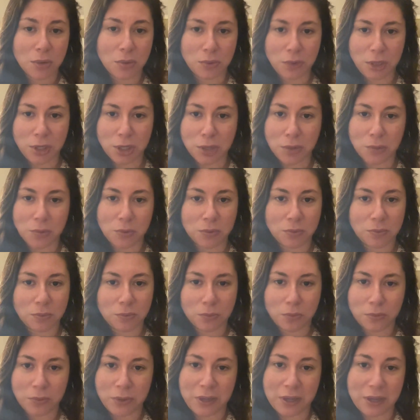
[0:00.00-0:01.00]

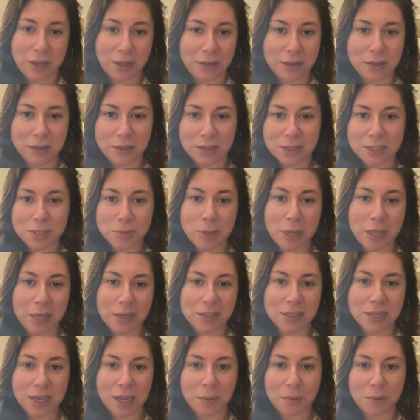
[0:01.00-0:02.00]
we got this amount
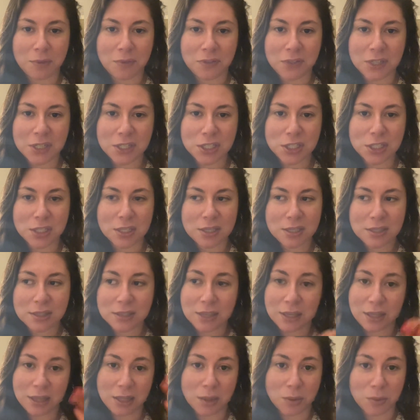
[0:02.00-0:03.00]
of time to finish this,
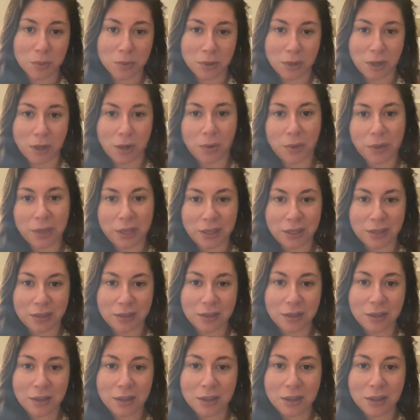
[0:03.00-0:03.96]
and then we're going